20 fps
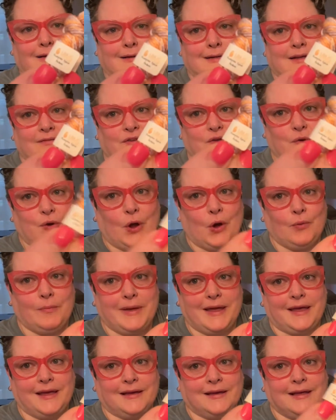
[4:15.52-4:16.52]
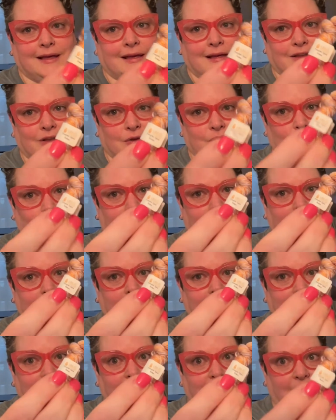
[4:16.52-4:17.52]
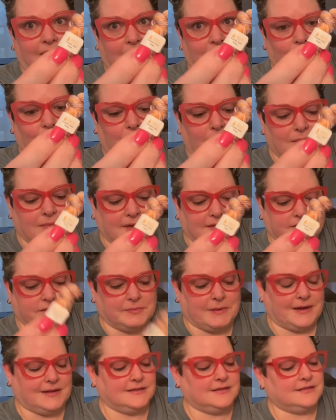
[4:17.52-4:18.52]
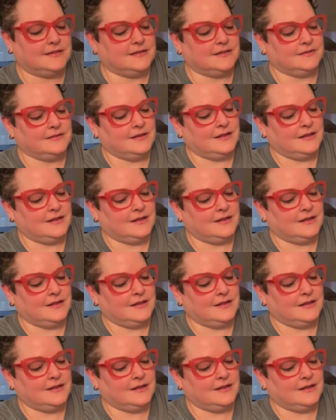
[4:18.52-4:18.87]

If you know me, you know I love pumpkin spice.